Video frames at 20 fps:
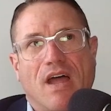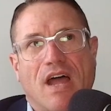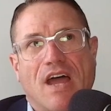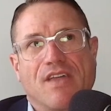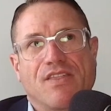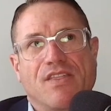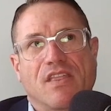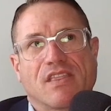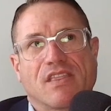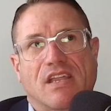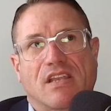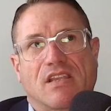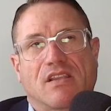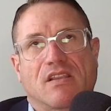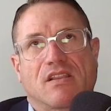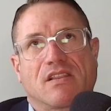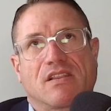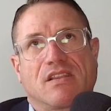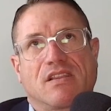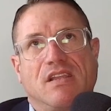I think that
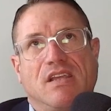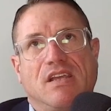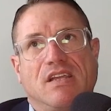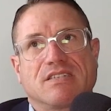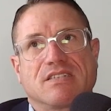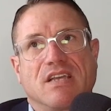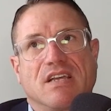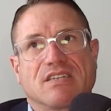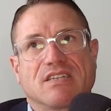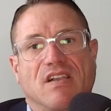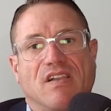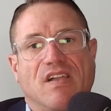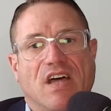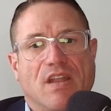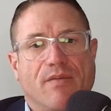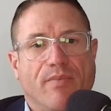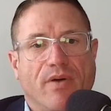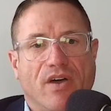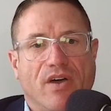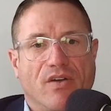it says a
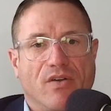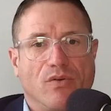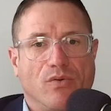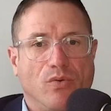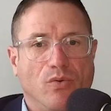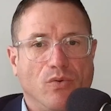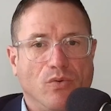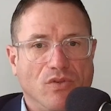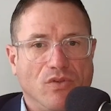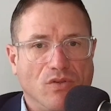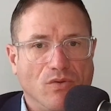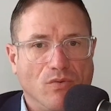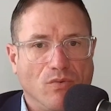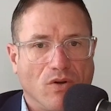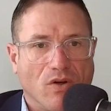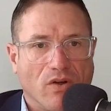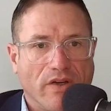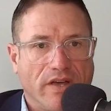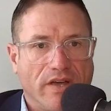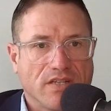lot about who
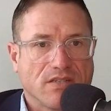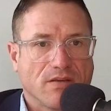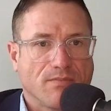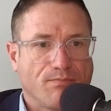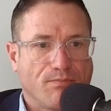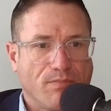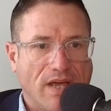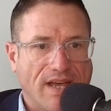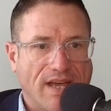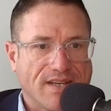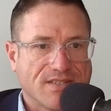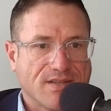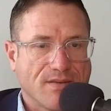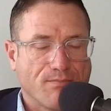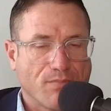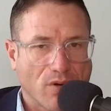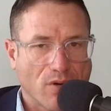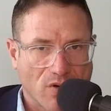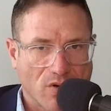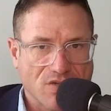you are as a
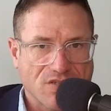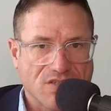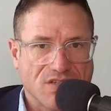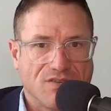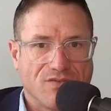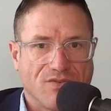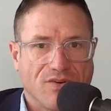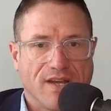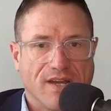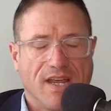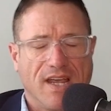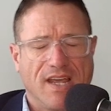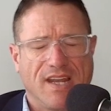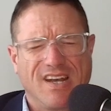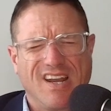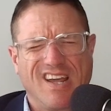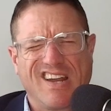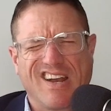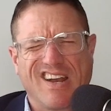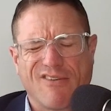person, right?
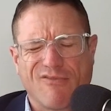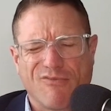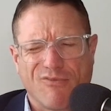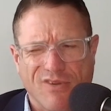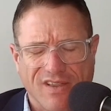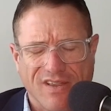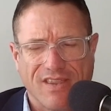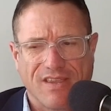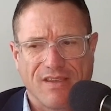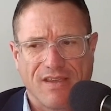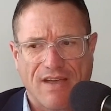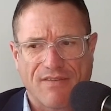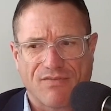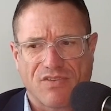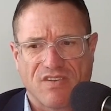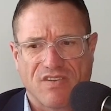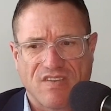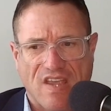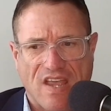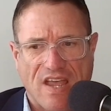And I really have
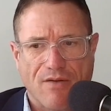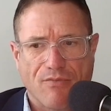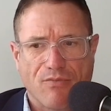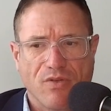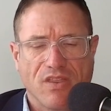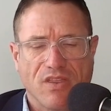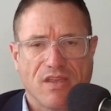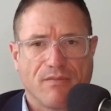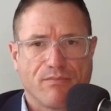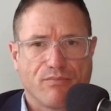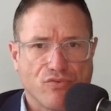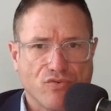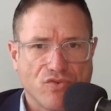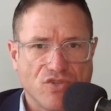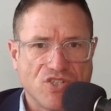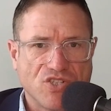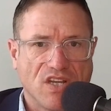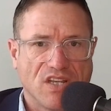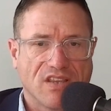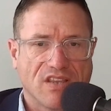to say, I really
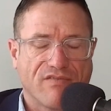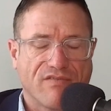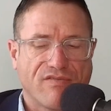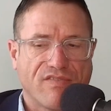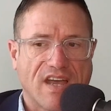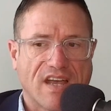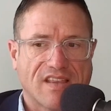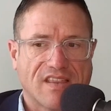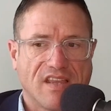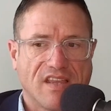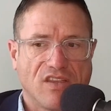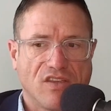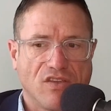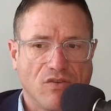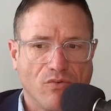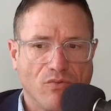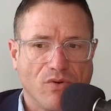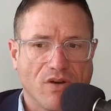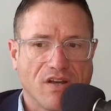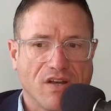appreciate the fact that
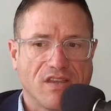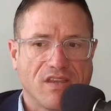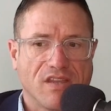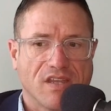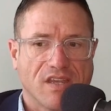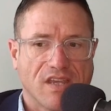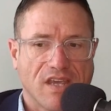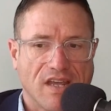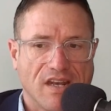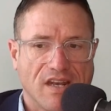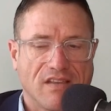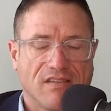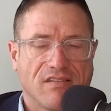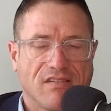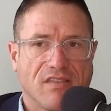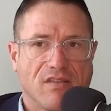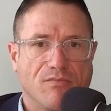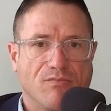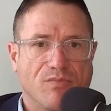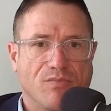you wanted to get
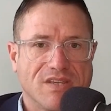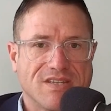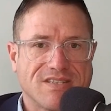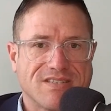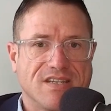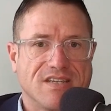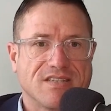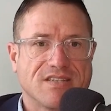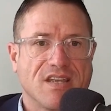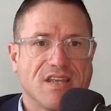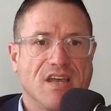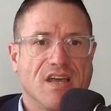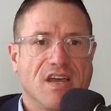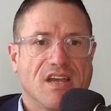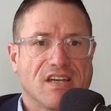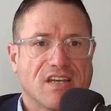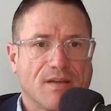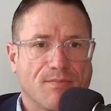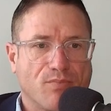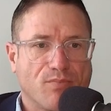into the business
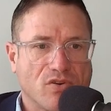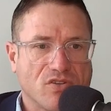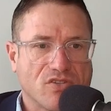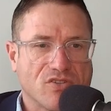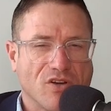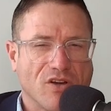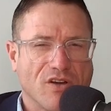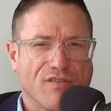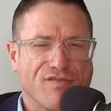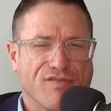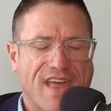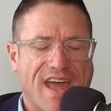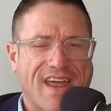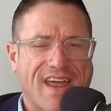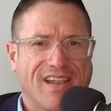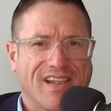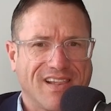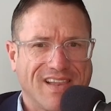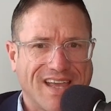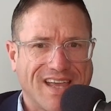to preserve that
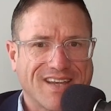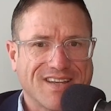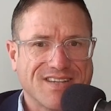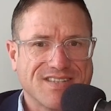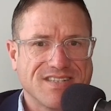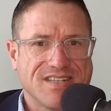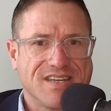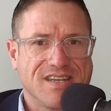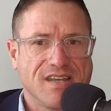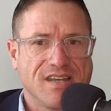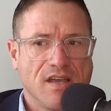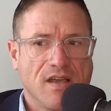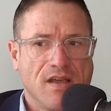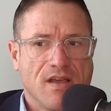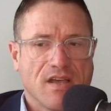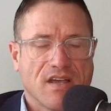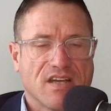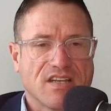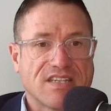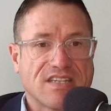legacy,
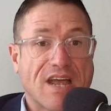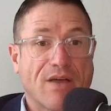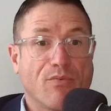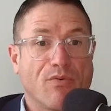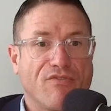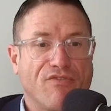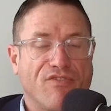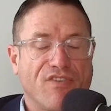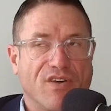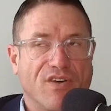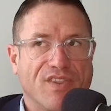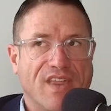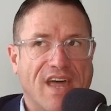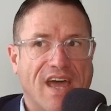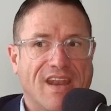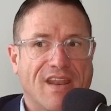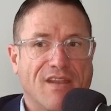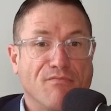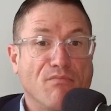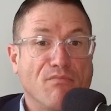because I would feel
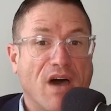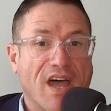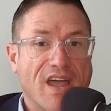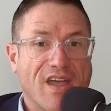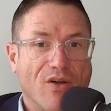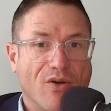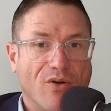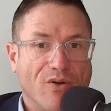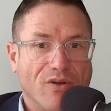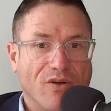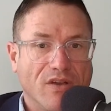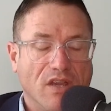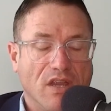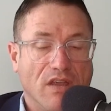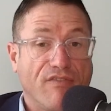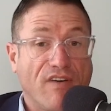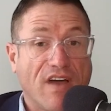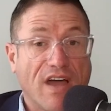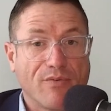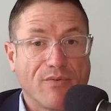that in my heart
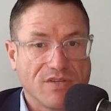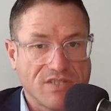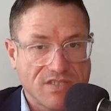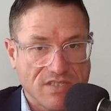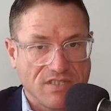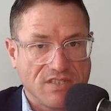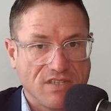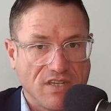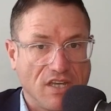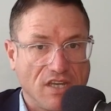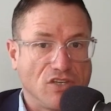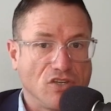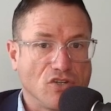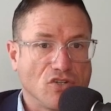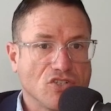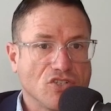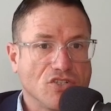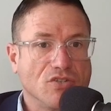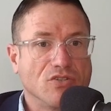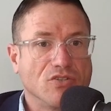if I was in
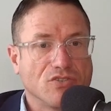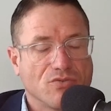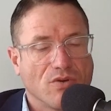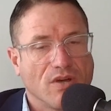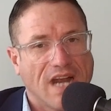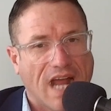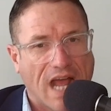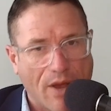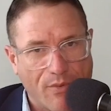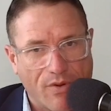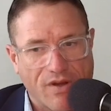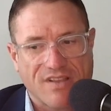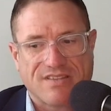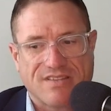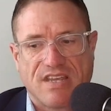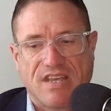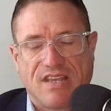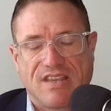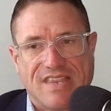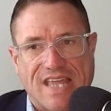your shoes, right? I would have
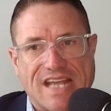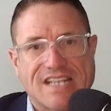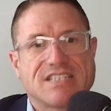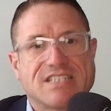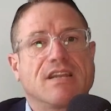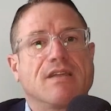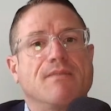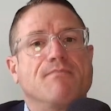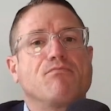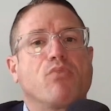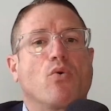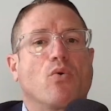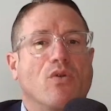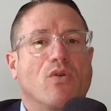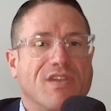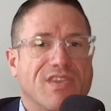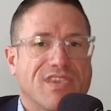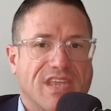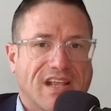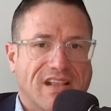said that's an
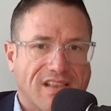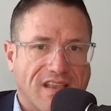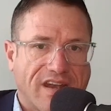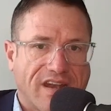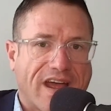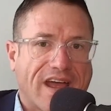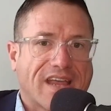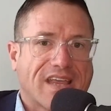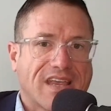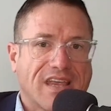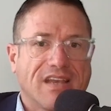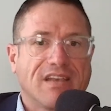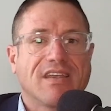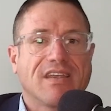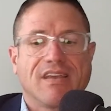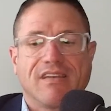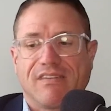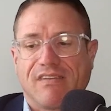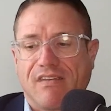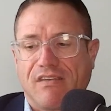important thing that I can
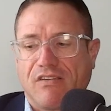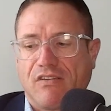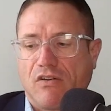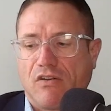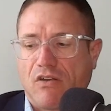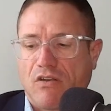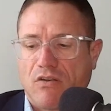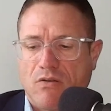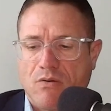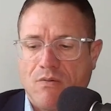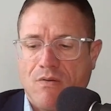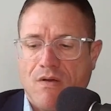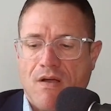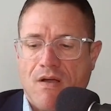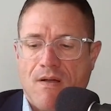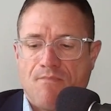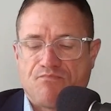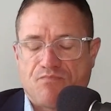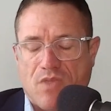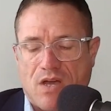continue to do
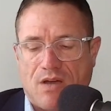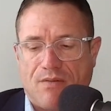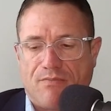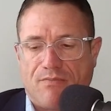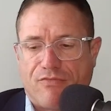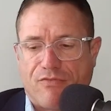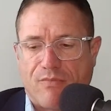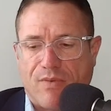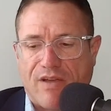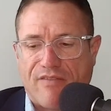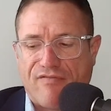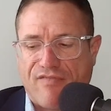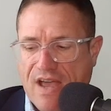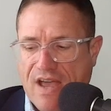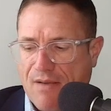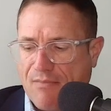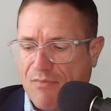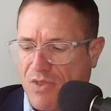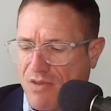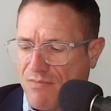for my
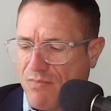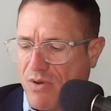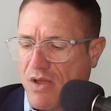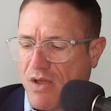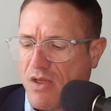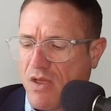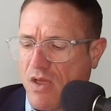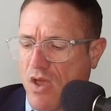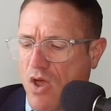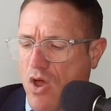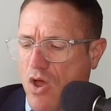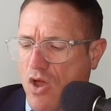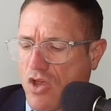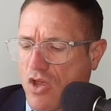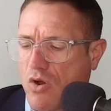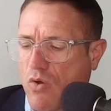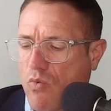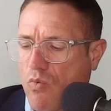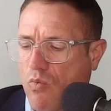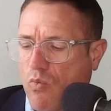family. But
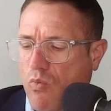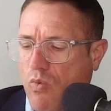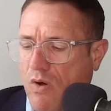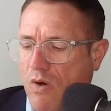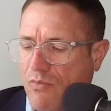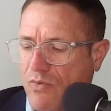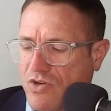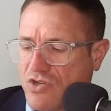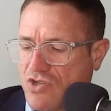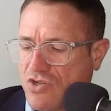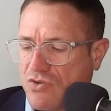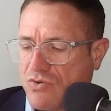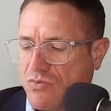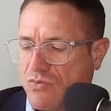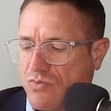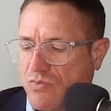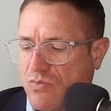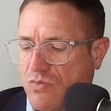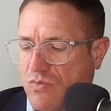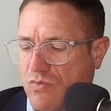what would
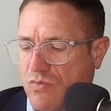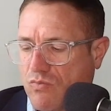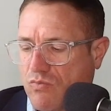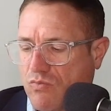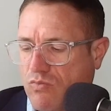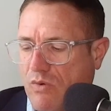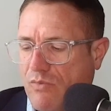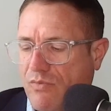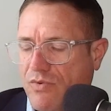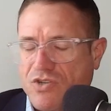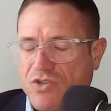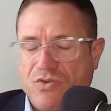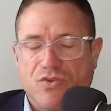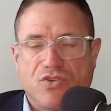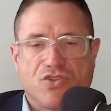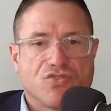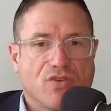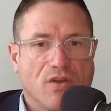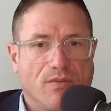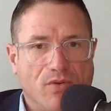you
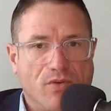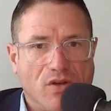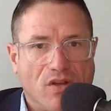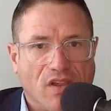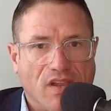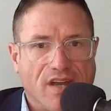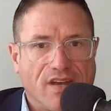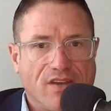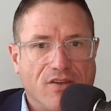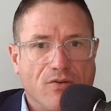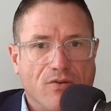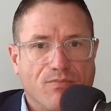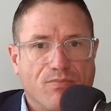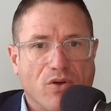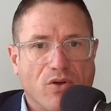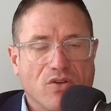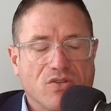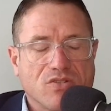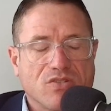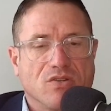attribute a lot of your
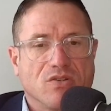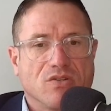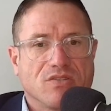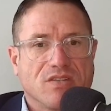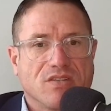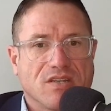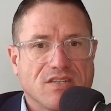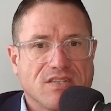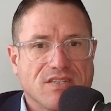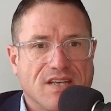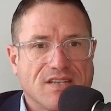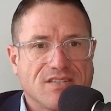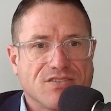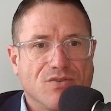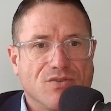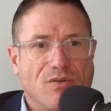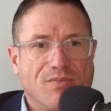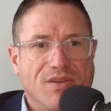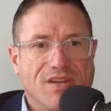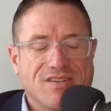personal success
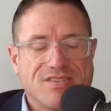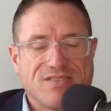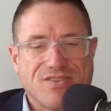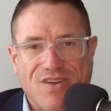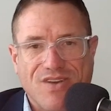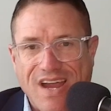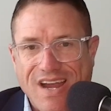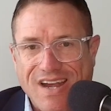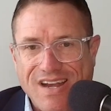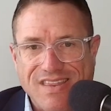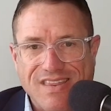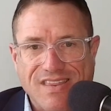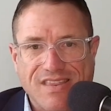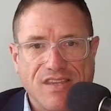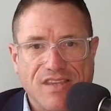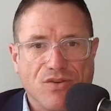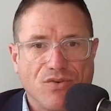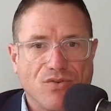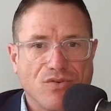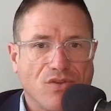to? I mean, is there anything
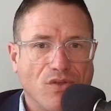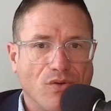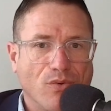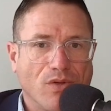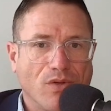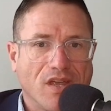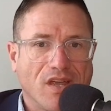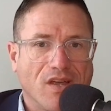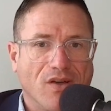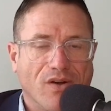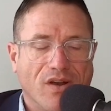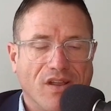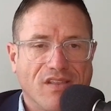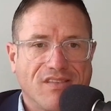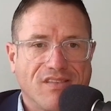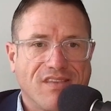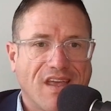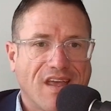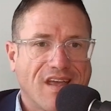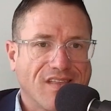that you're doing on a
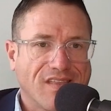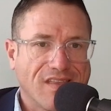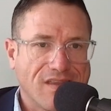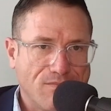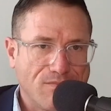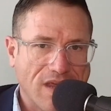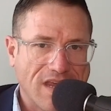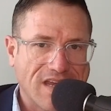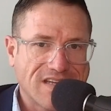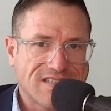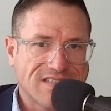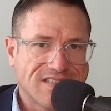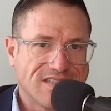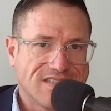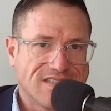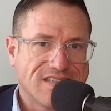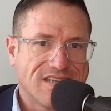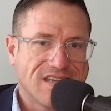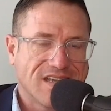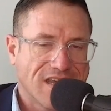daily
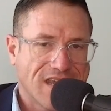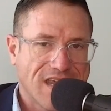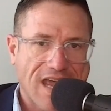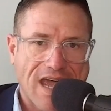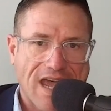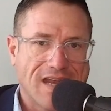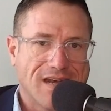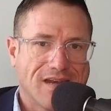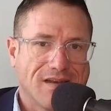basis to get